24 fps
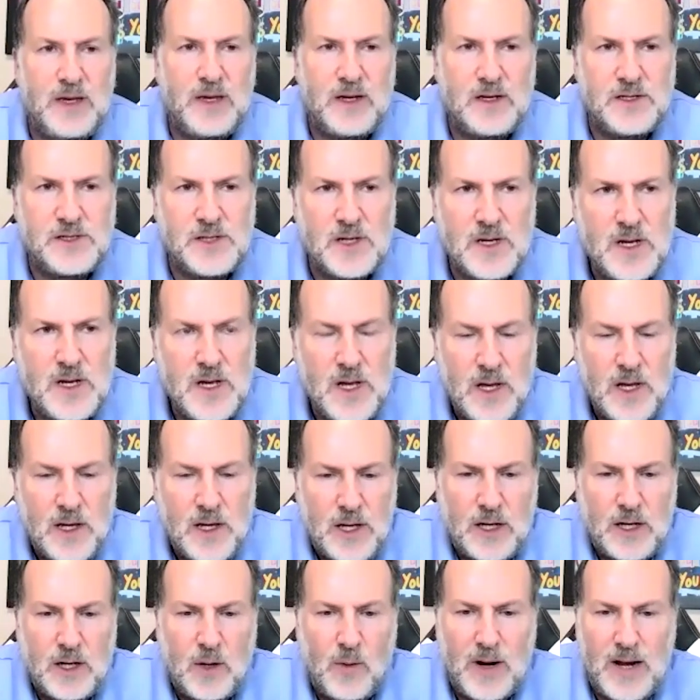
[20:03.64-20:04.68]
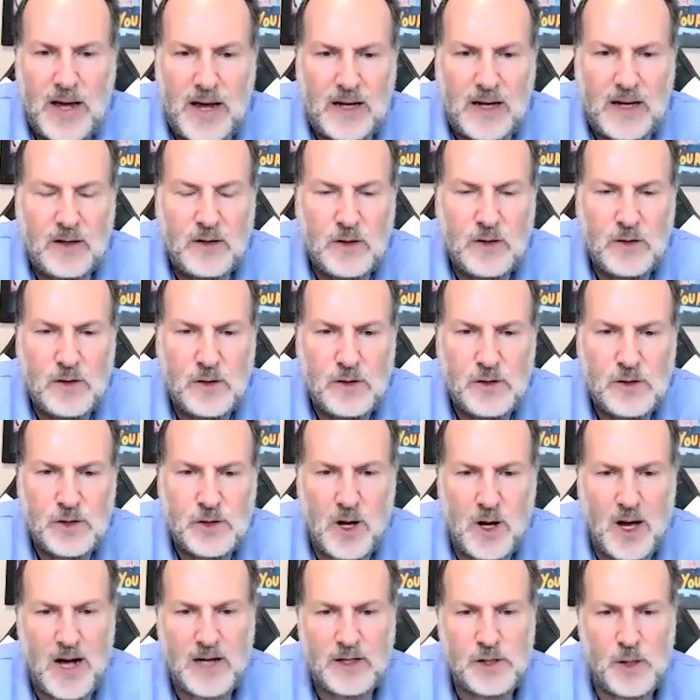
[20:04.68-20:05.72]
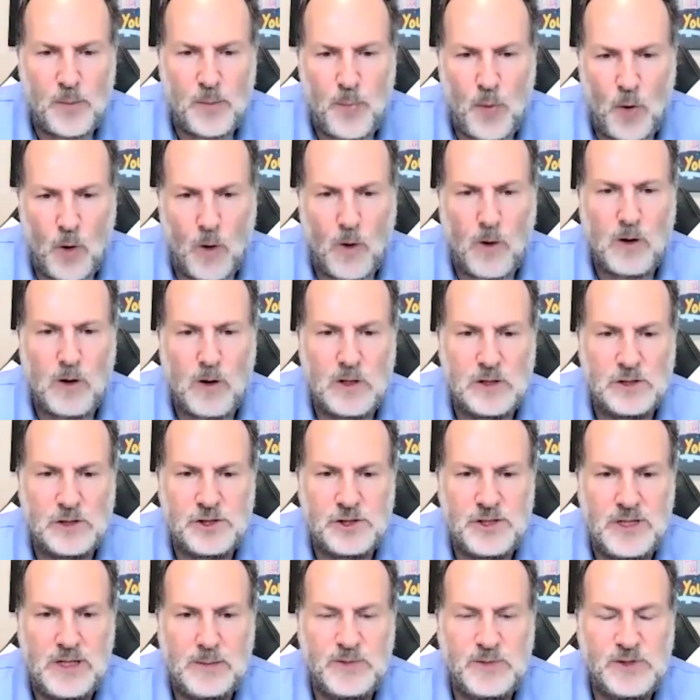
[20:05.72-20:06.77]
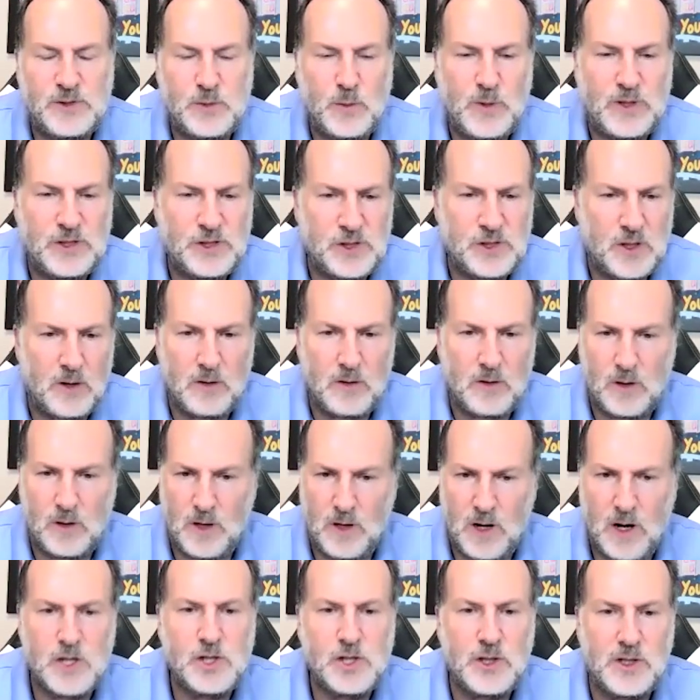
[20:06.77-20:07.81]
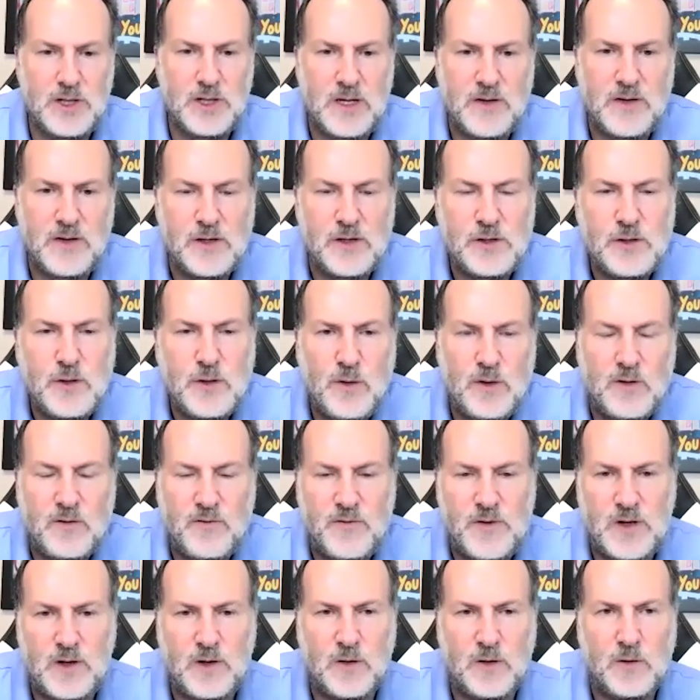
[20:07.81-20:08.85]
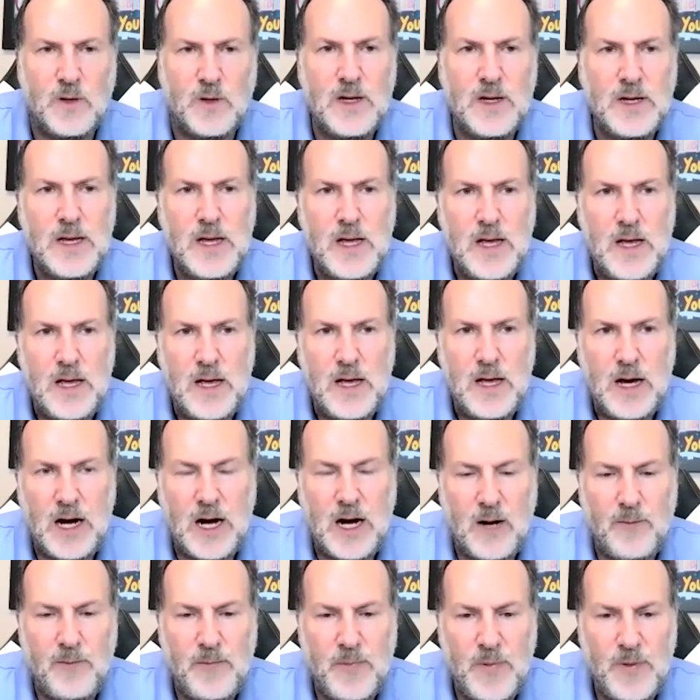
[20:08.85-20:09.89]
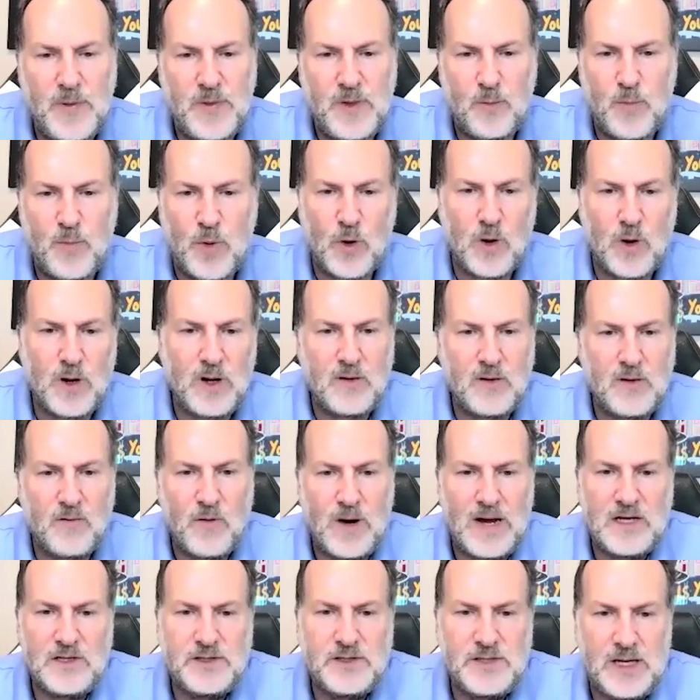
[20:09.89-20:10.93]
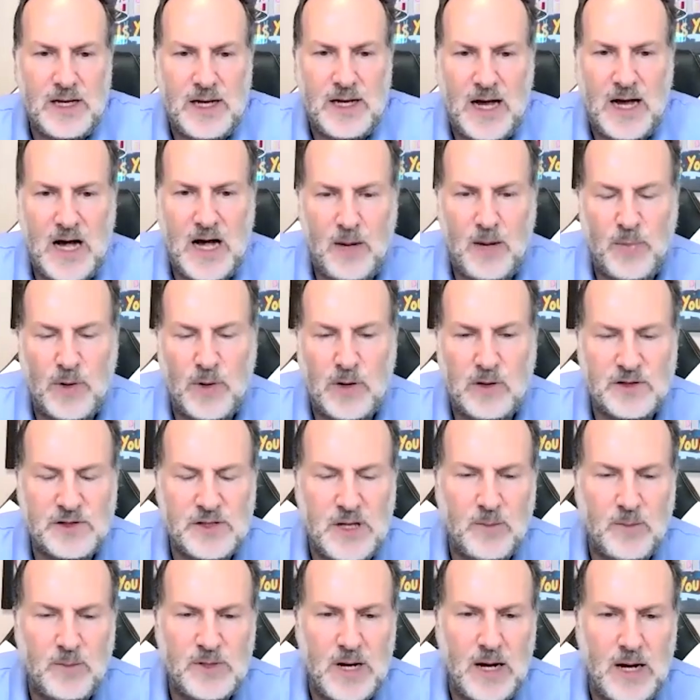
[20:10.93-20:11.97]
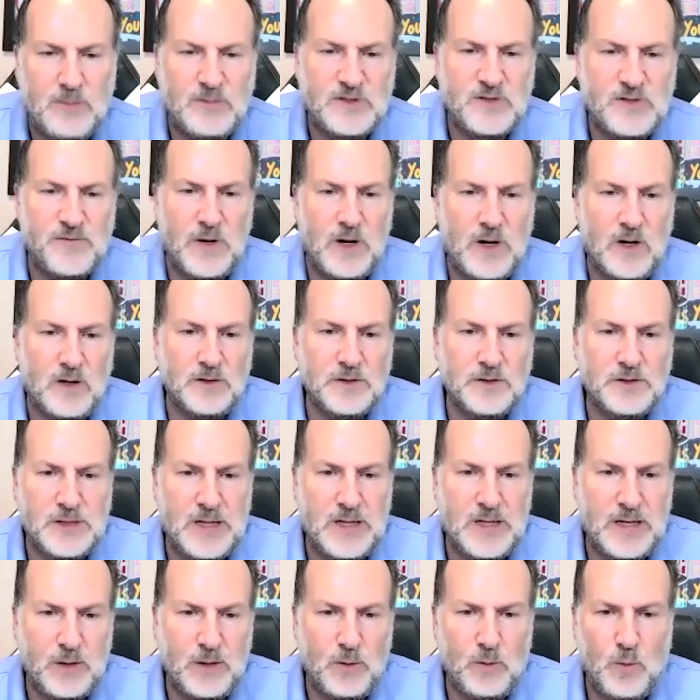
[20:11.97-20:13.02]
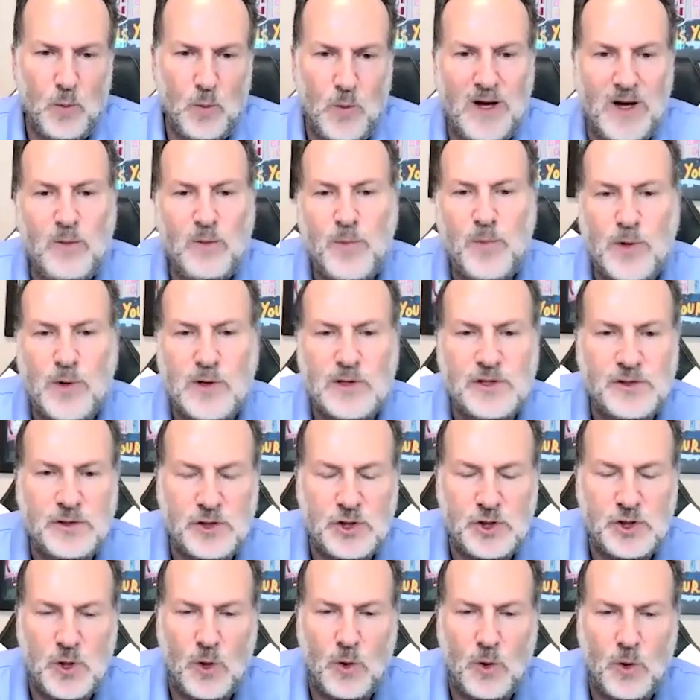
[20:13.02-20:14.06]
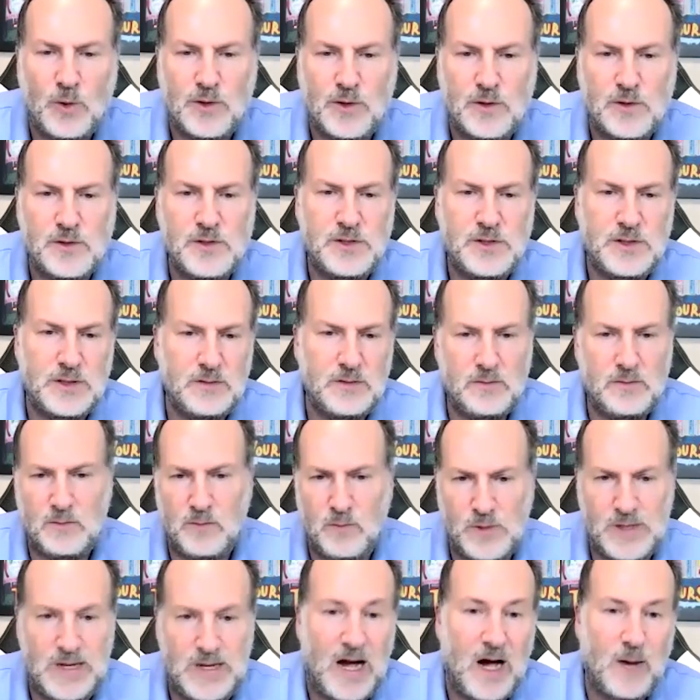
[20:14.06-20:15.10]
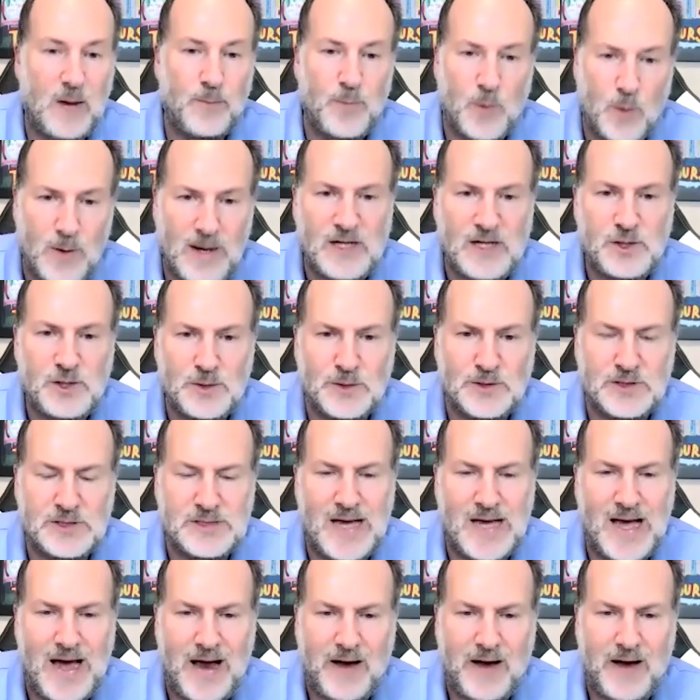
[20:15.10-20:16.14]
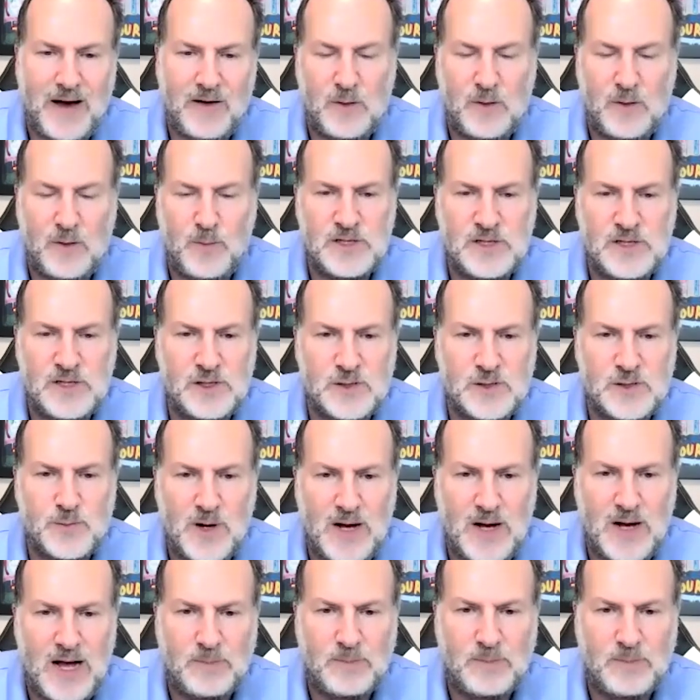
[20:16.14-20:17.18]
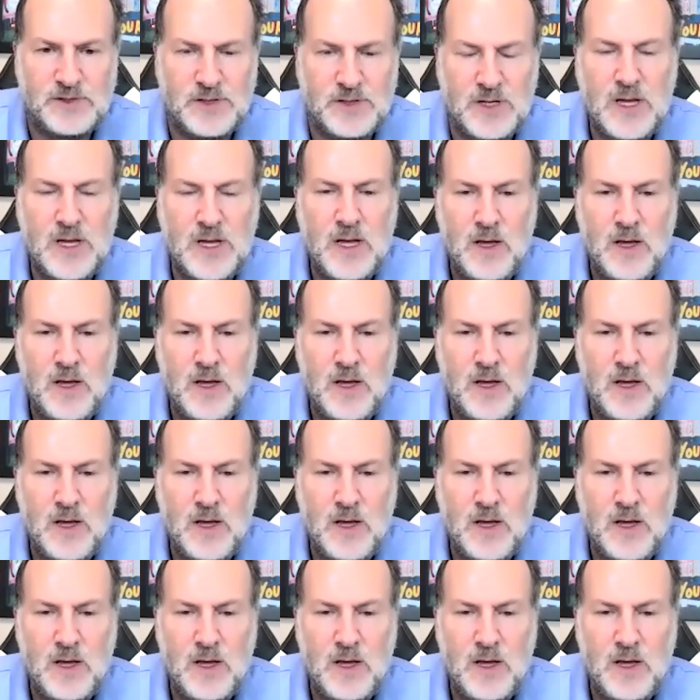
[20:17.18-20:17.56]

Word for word: is, you know, when I talk to partnerships, which are largely the two of you, um, the burden of raising capital sometimes falls on one person's shoulders, and the operational side of the business perhaps